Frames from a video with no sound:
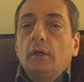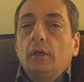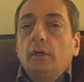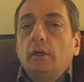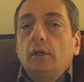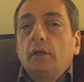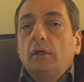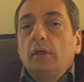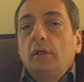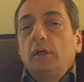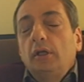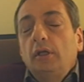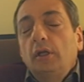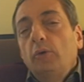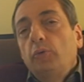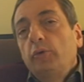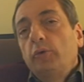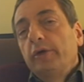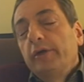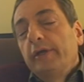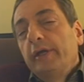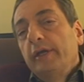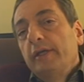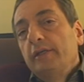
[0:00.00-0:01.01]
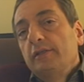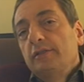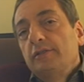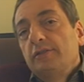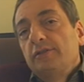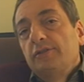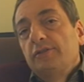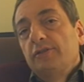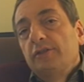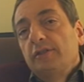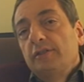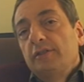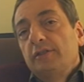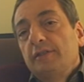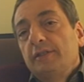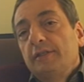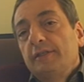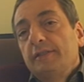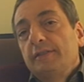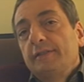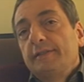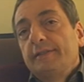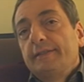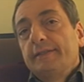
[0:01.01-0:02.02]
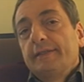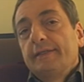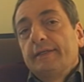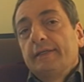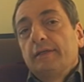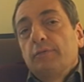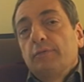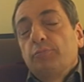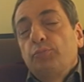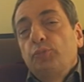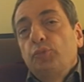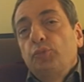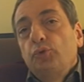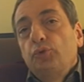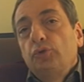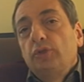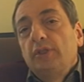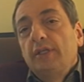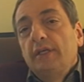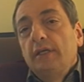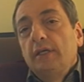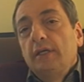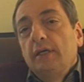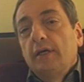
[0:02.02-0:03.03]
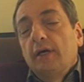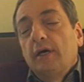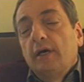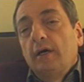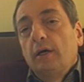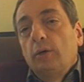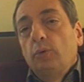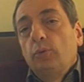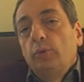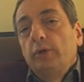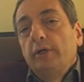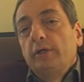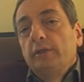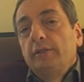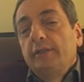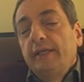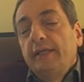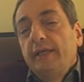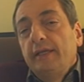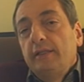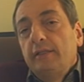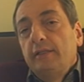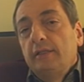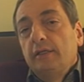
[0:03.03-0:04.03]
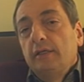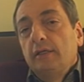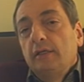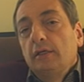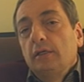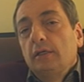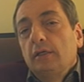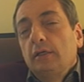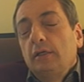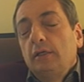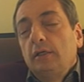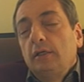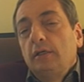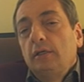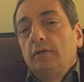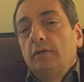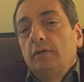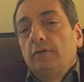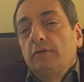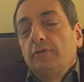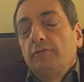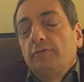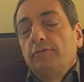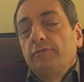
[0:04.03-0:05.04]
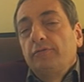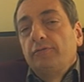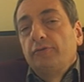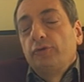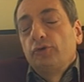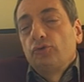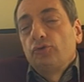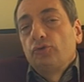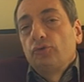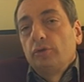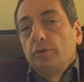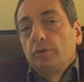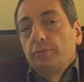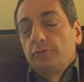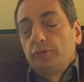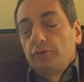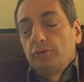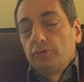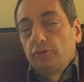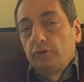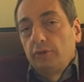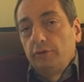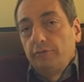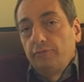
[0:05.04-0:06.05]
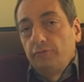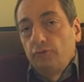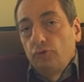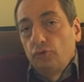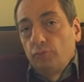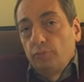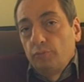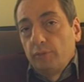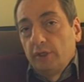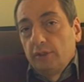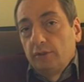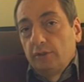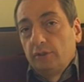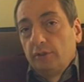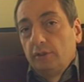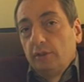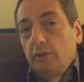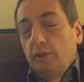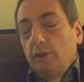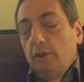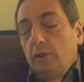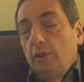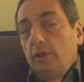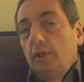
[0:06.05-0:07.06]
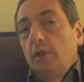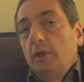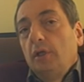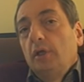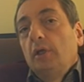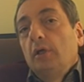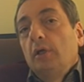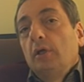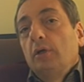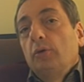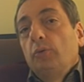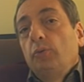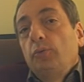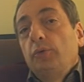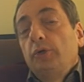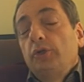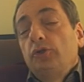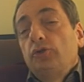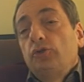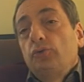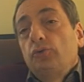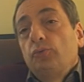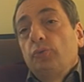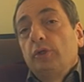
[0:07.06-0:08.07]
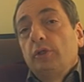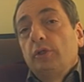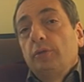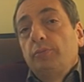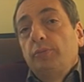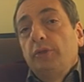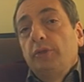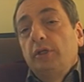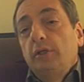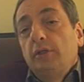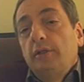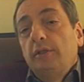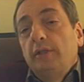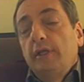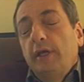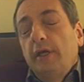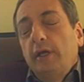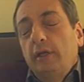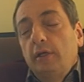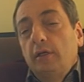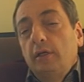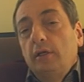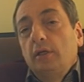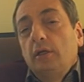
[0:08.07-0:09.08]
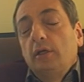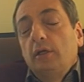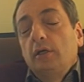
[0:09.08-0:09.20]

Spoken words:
In our case, this is putting our data in a virtual observatory format, which will be then